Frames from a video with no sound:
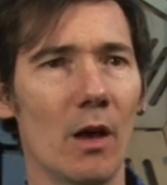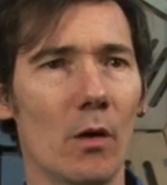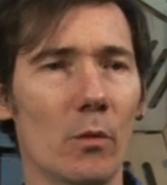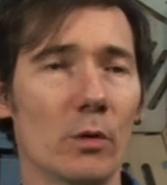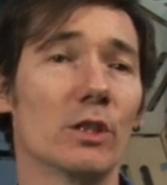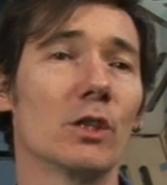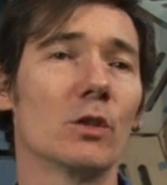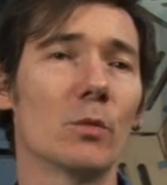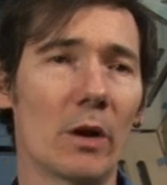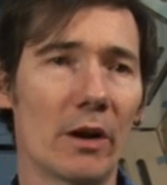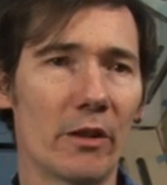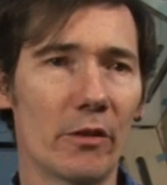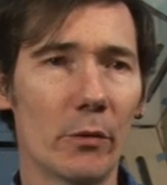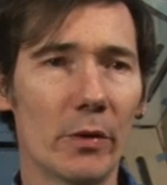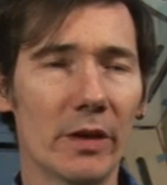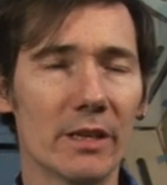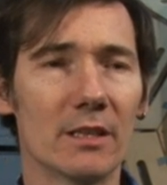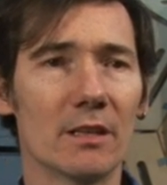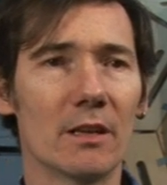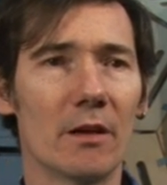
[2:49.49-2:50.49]
which is one of the
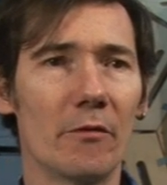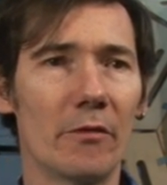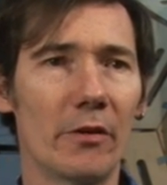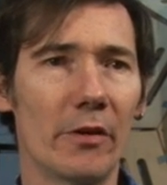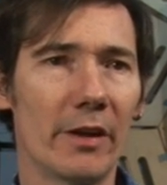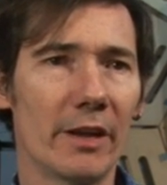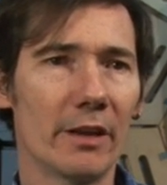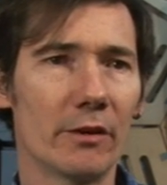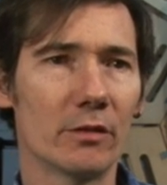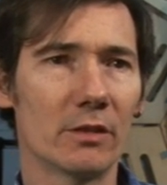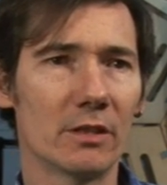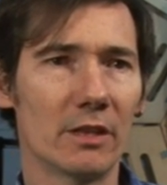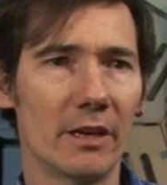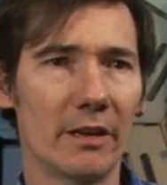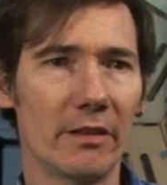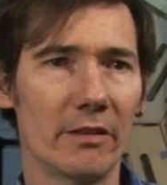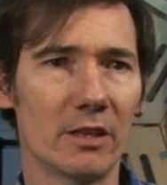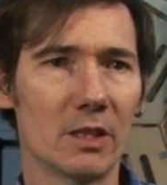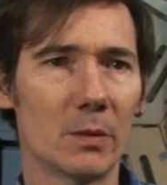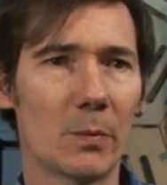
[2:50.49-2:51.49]
reasons I'm very interested
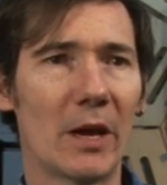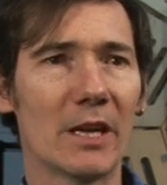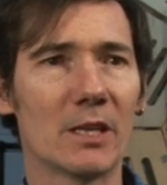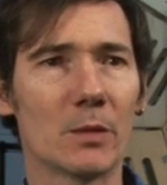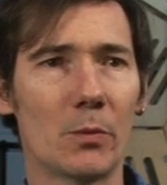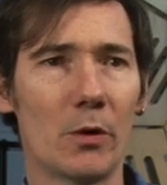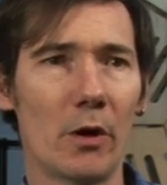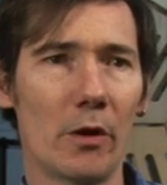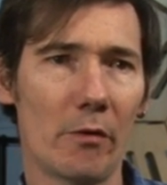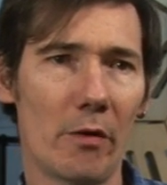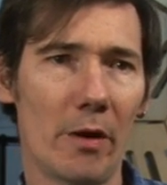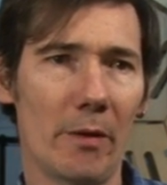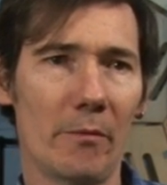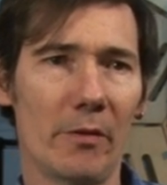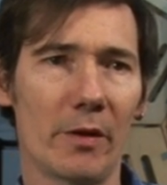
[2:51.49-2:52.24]
in the space program,